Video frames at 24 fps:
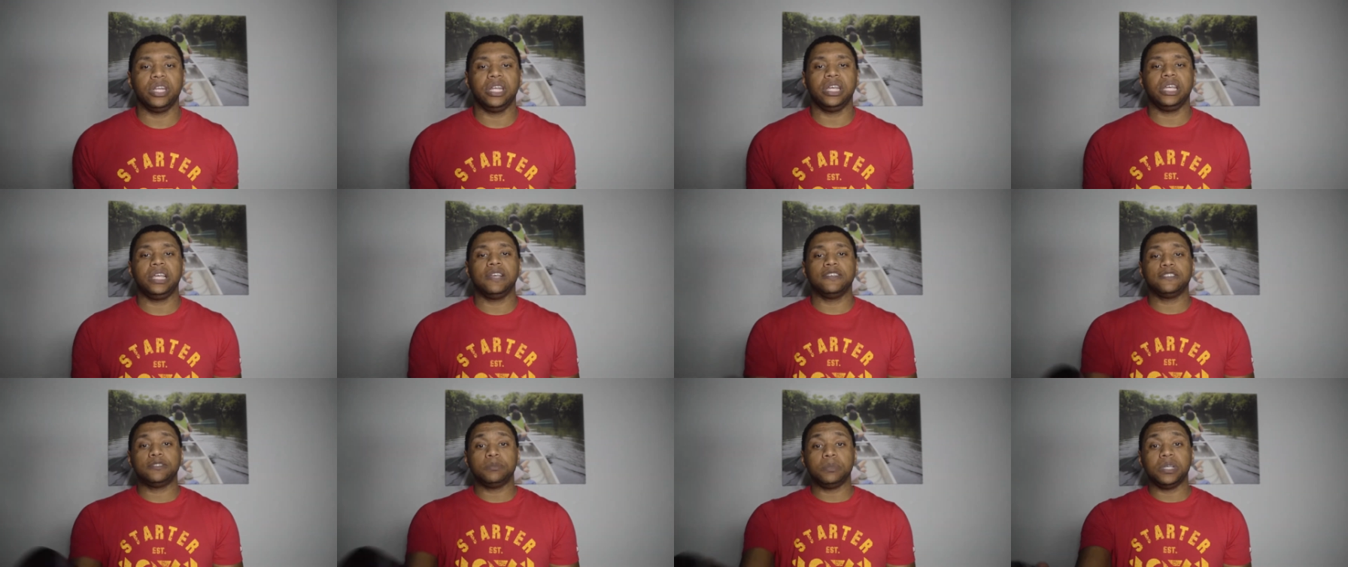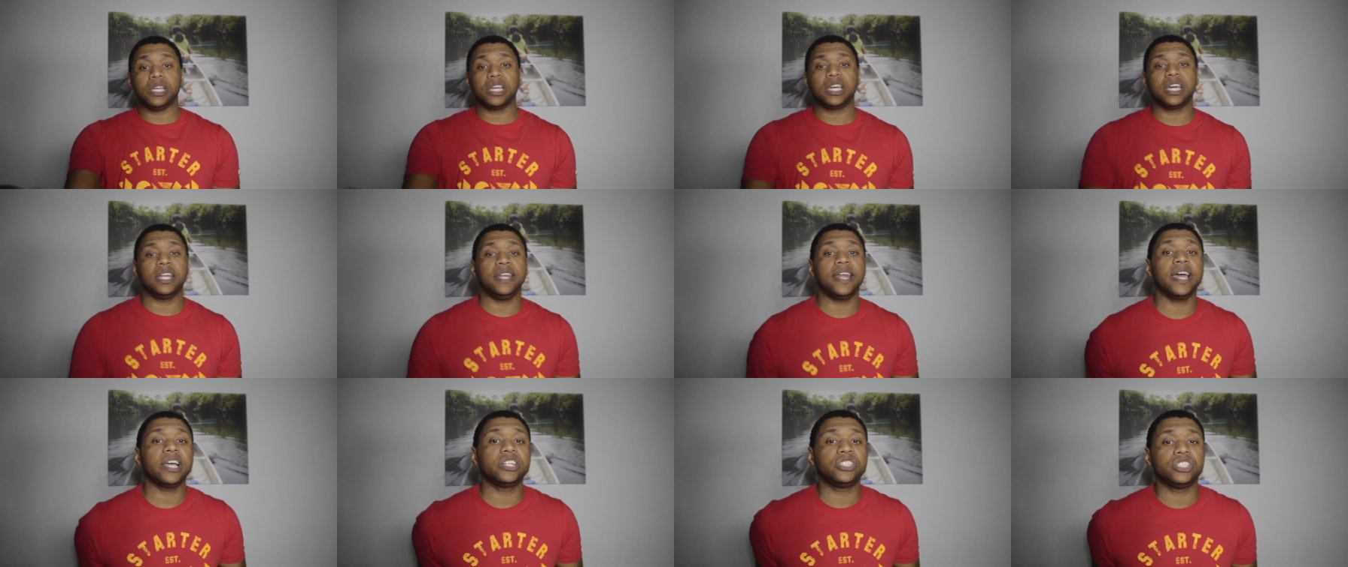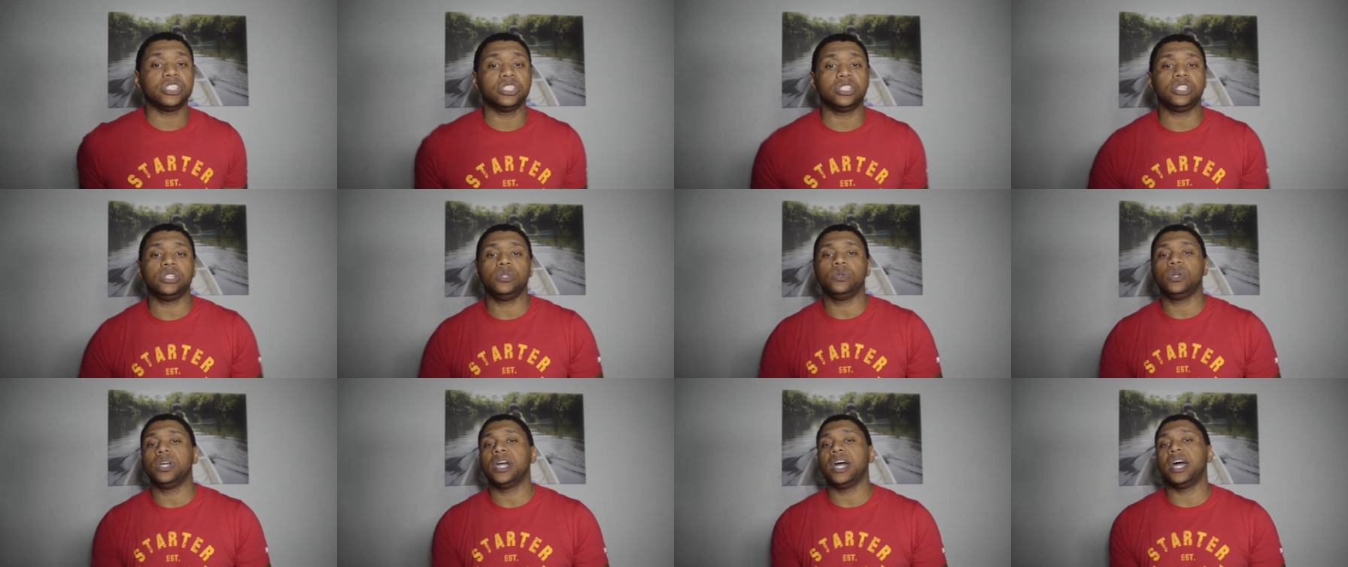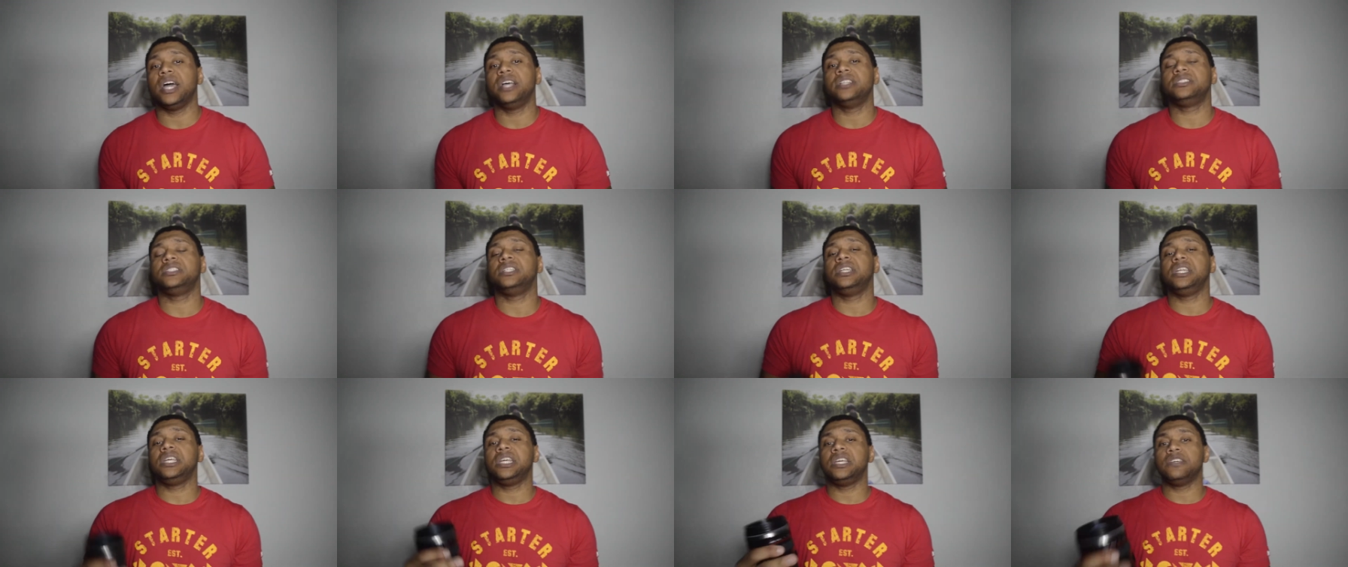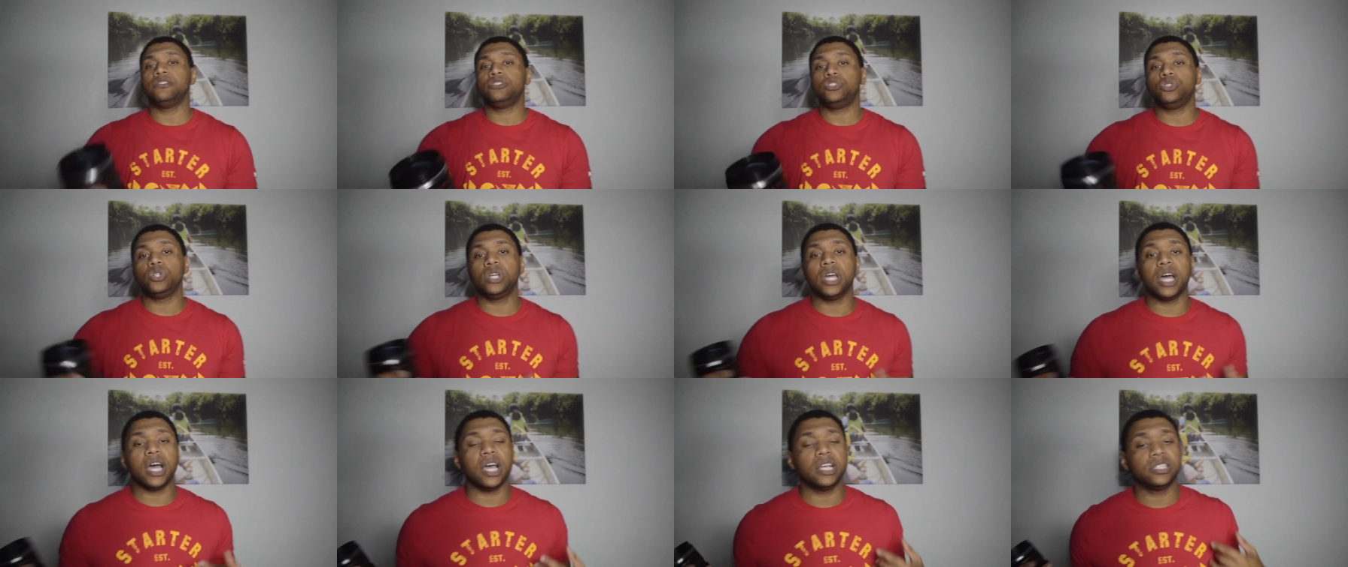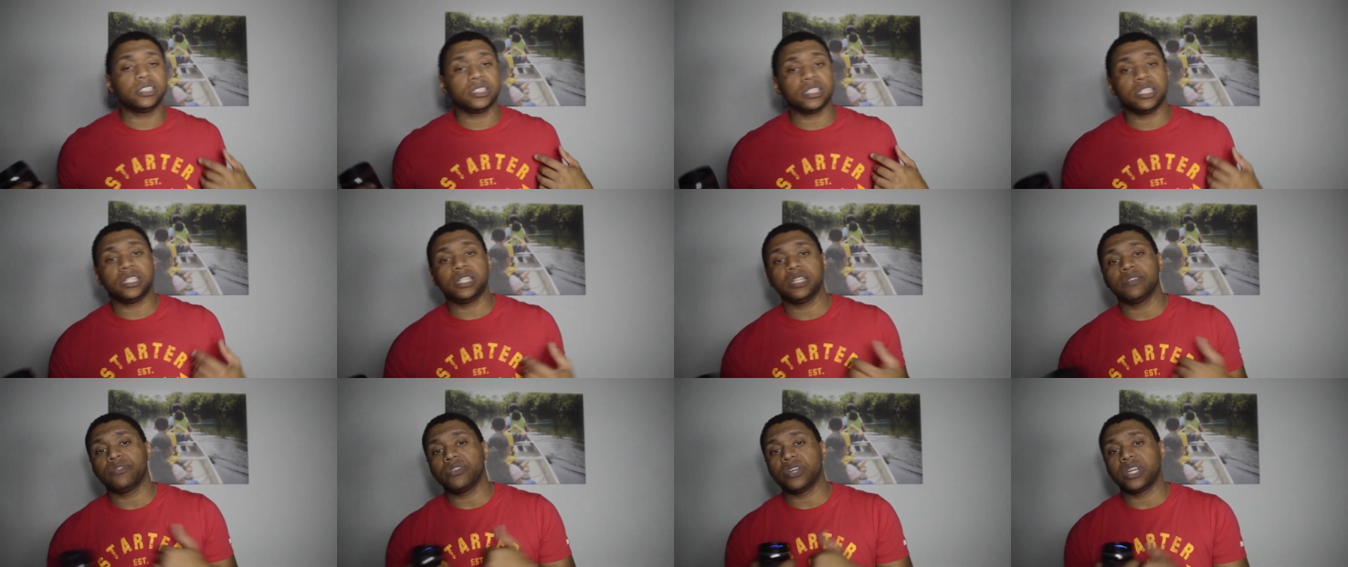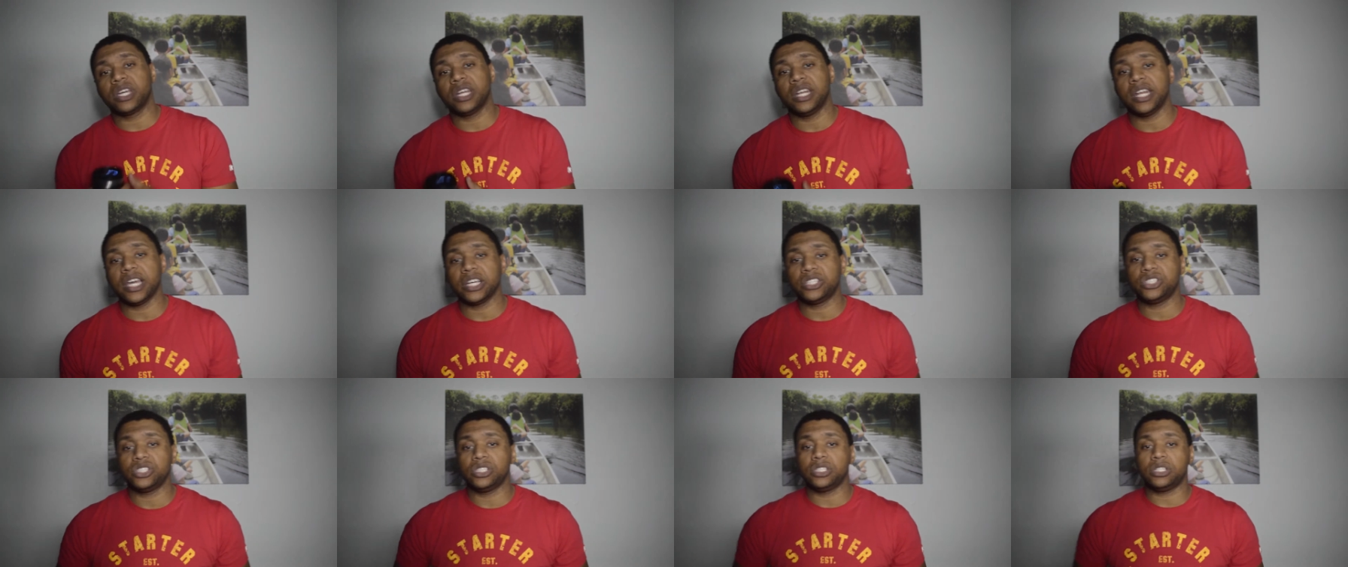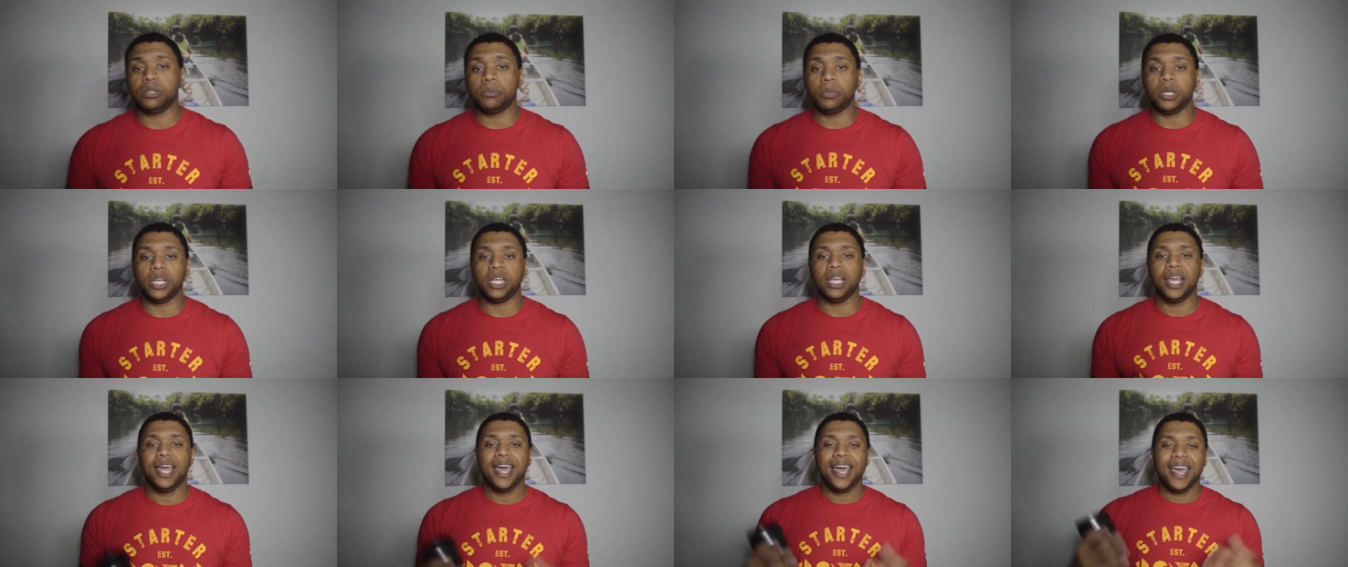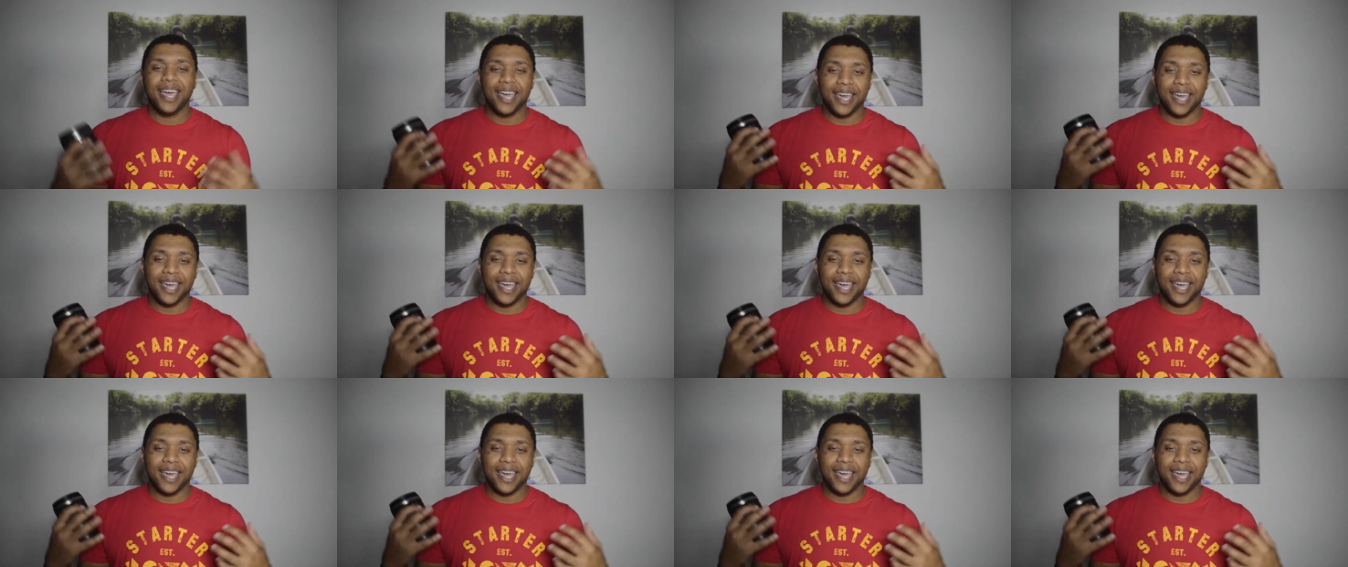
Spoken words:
It gives me a connection to you guys, and it gives you guys a different connection to me.